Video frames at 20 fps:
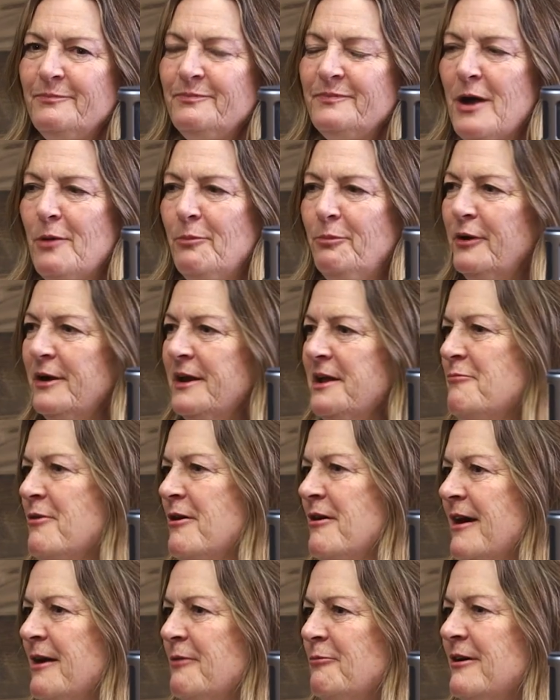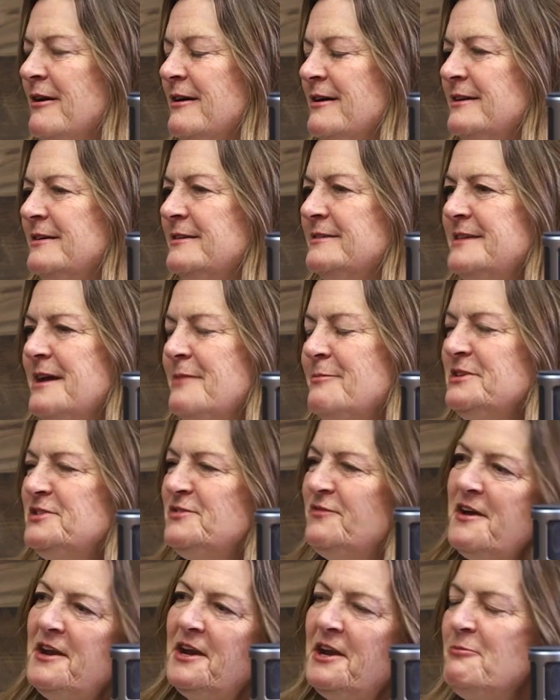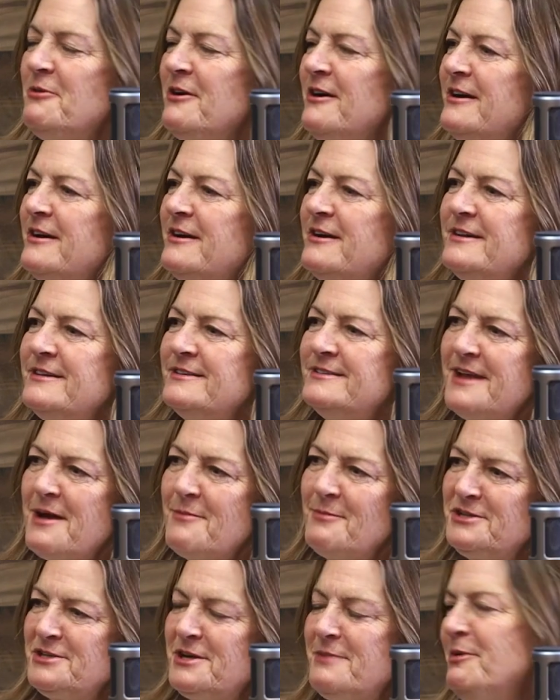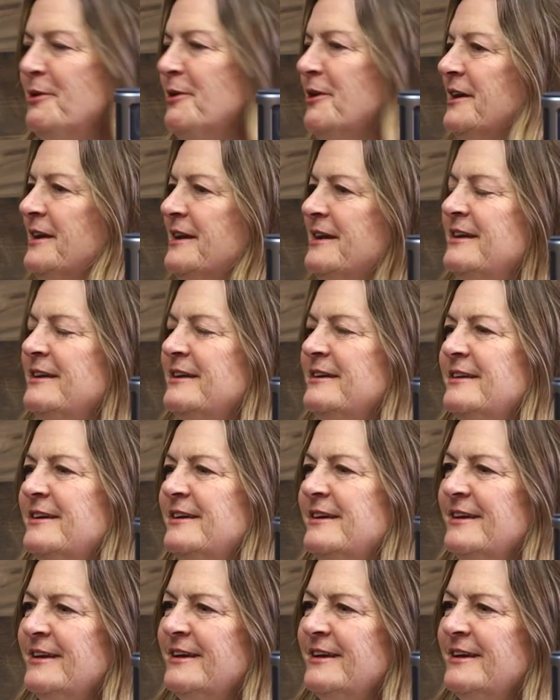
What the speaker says: how pretty I was, how much fun I was, how much I partied,